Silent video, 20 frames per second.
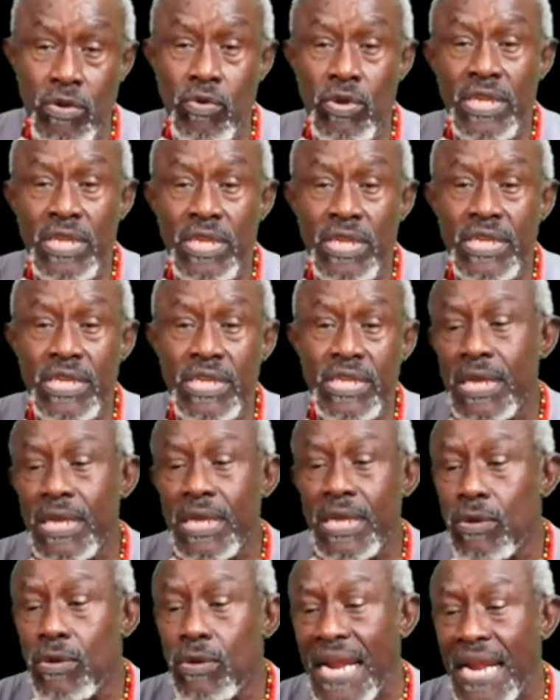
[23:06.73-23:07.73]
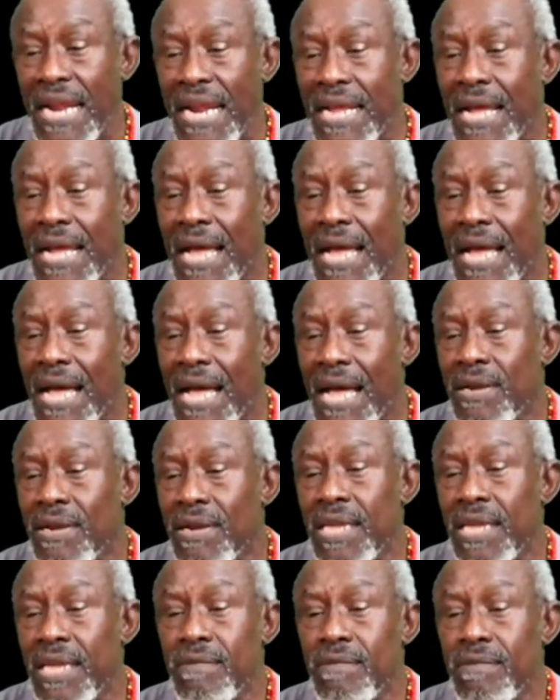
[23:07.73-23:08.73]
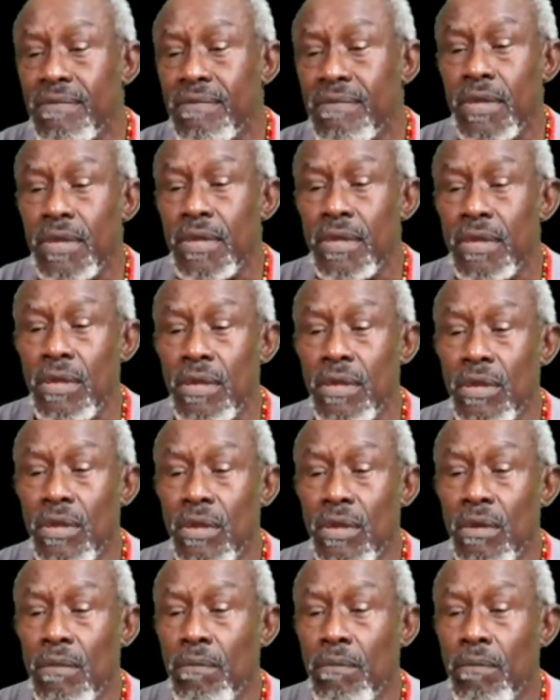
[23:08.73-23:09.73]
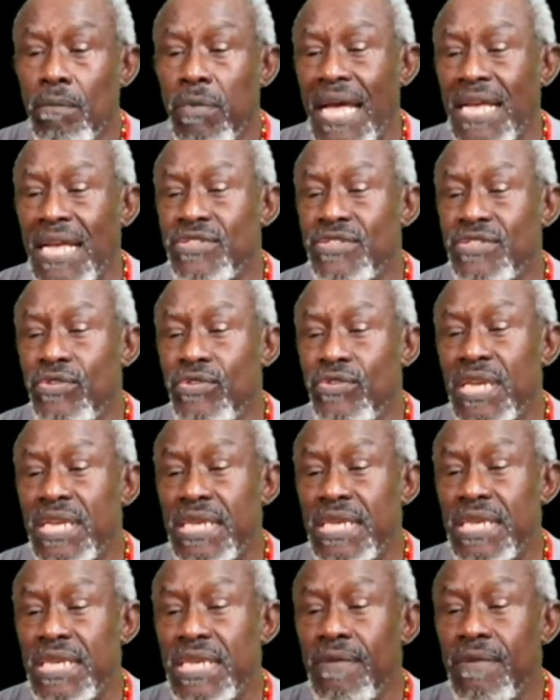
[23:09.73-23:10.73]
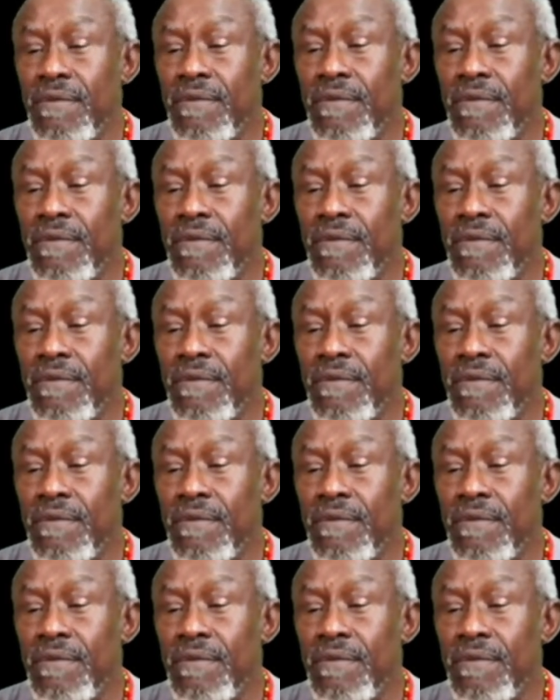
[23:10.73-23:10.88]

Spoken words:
into that whole Ellen Cochran thing, but as you can see,